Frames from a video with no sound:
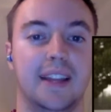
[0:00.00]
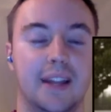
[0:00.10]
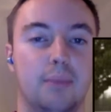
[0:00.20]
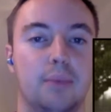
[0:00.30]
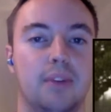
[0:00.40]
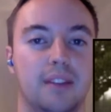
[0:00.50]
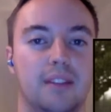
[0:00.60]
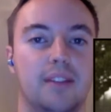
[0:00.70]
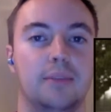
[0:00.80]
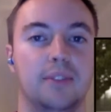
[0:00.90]
up with
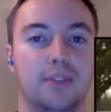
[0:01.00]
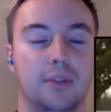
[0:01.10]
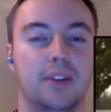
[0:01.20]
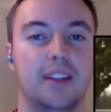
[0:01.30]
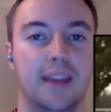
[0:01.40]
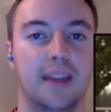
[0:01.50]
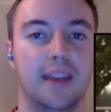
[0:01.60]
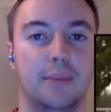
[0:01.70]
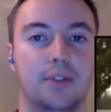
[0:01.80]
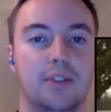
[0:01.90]
his substitute and cameos